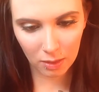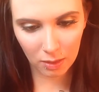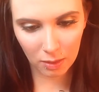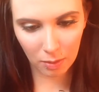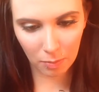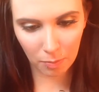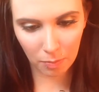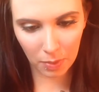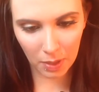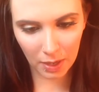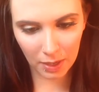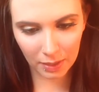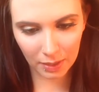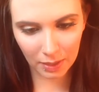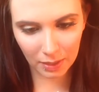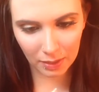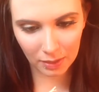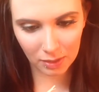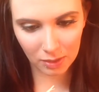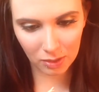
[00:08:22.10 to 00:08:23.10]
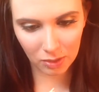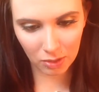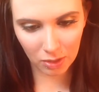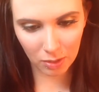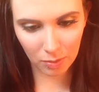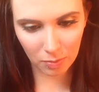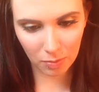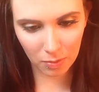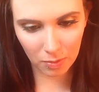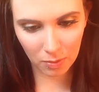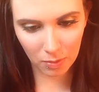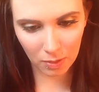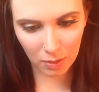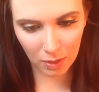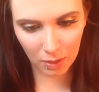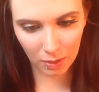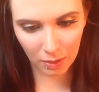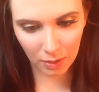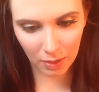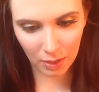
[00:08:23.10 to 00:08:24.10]
the bonding strip
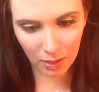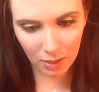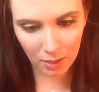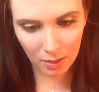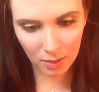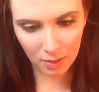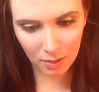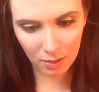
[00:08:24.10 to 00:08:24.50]
area.